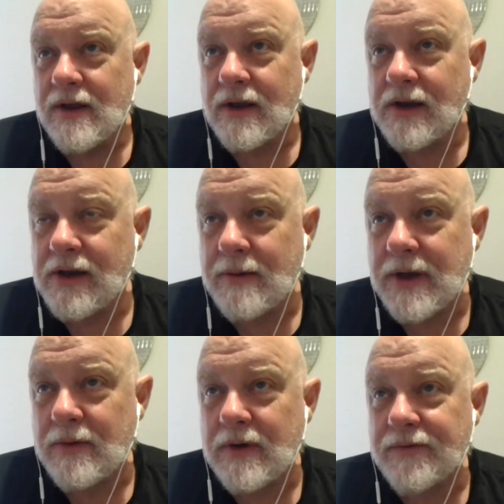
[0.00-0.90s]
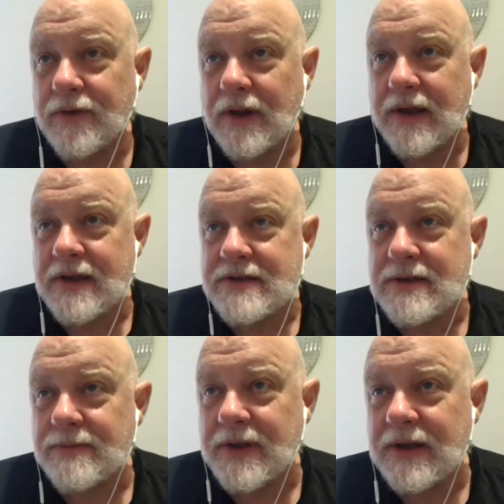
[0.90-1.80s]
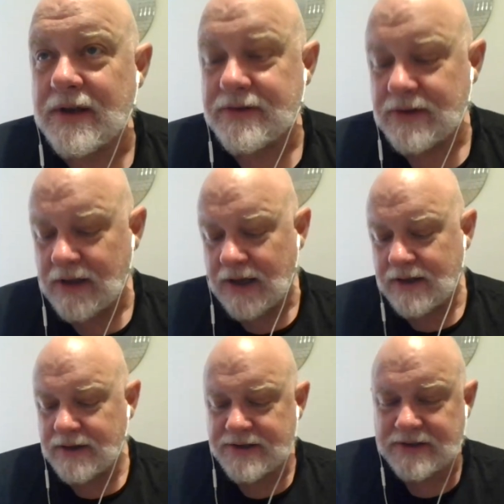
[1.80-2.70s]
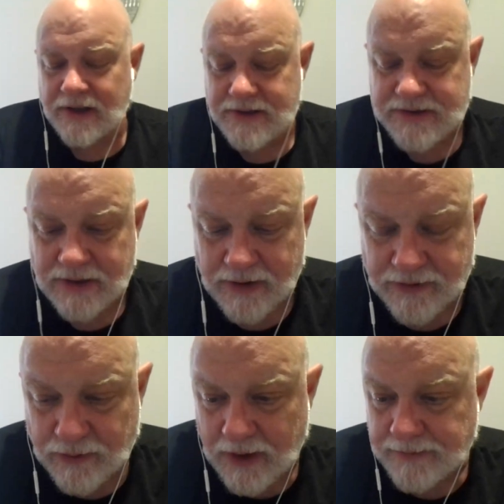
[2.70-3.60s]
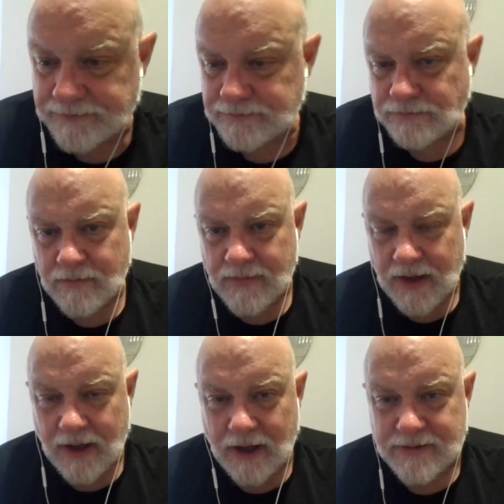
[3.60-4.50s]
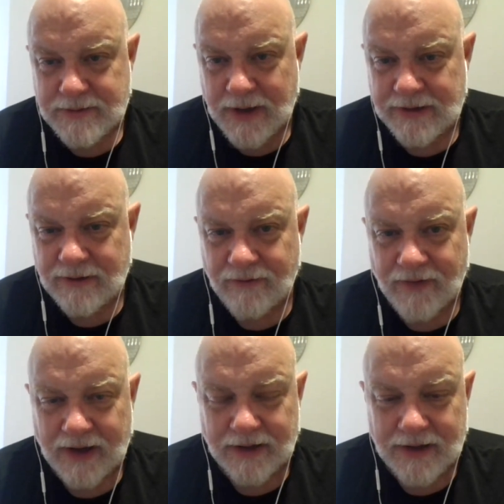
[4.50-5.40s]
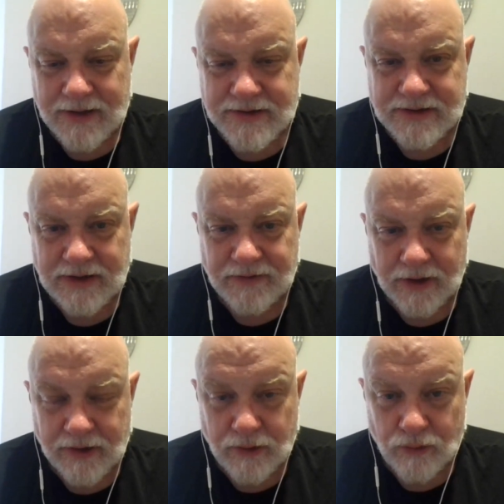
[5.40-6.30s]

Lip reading: condemn anyone for liking something he doesn't like, at least not in a serious way. I was about to violate a Steve Donahue